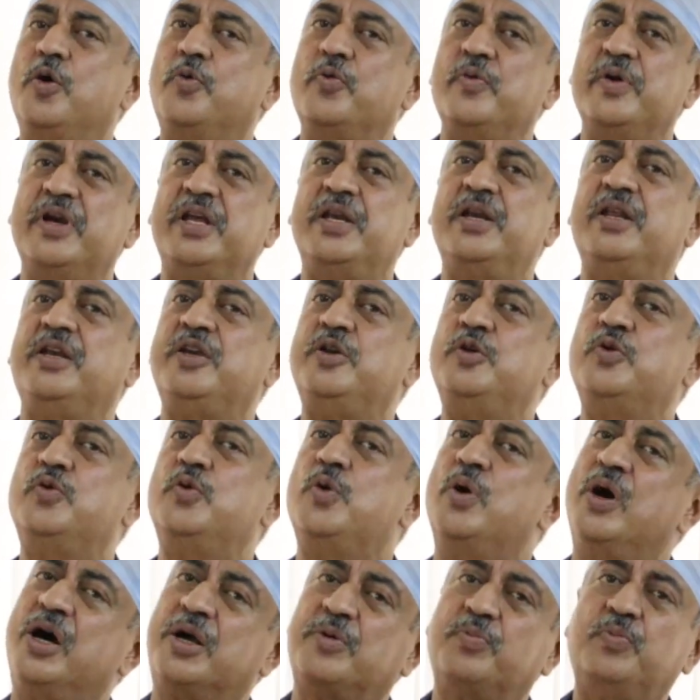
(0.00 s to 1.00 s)
when
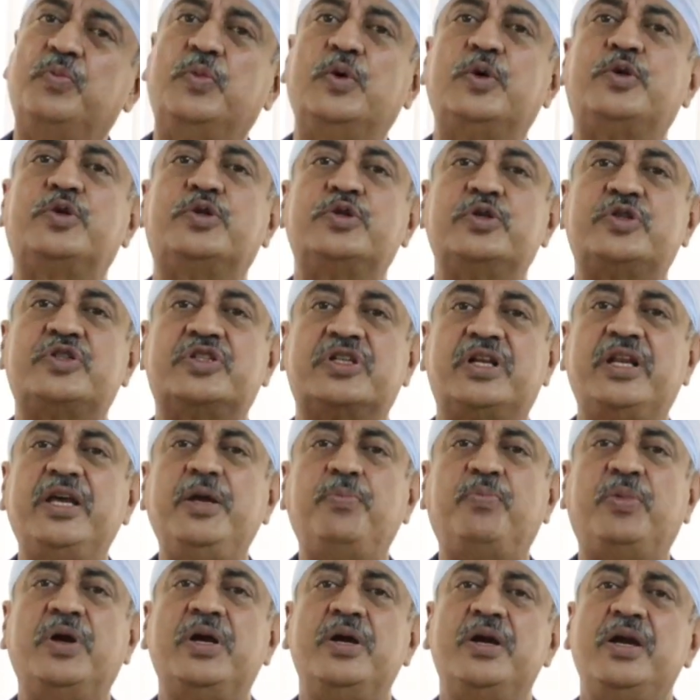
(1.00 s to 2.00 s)
you are put to
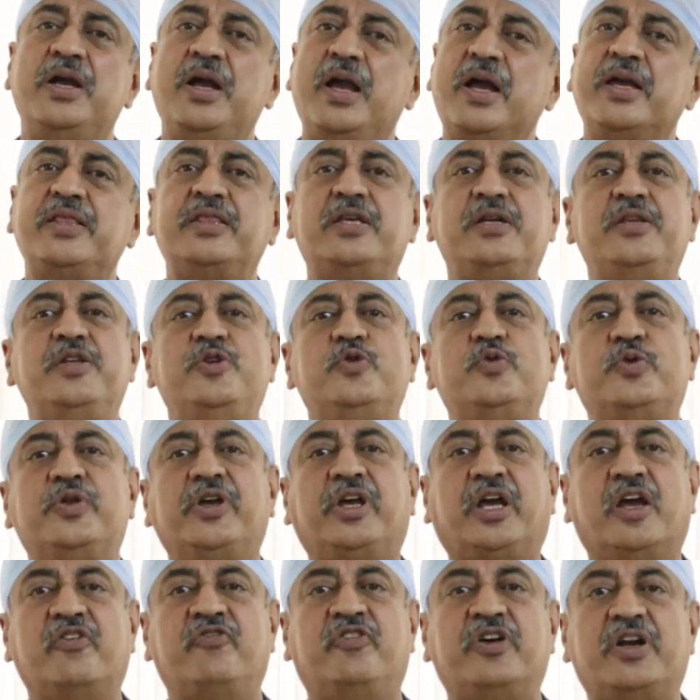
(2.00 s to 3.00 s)
sleep and then you
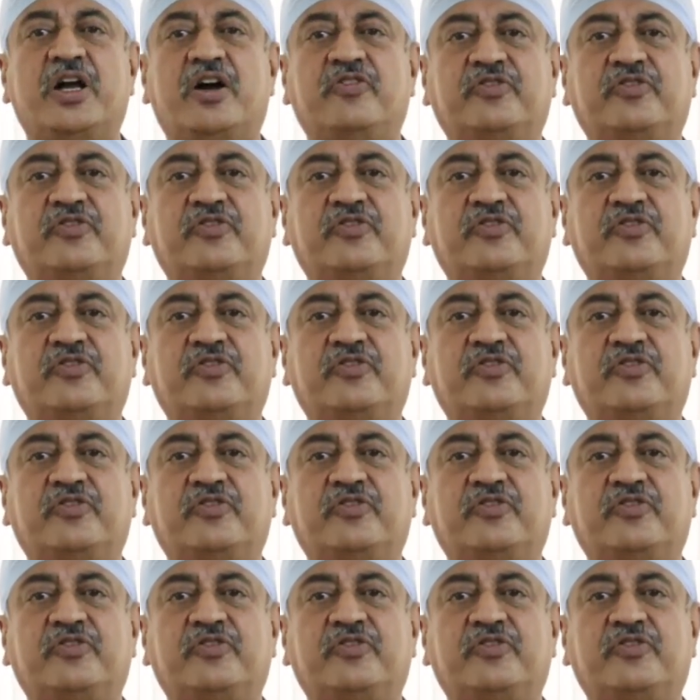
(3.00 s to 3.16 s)
recover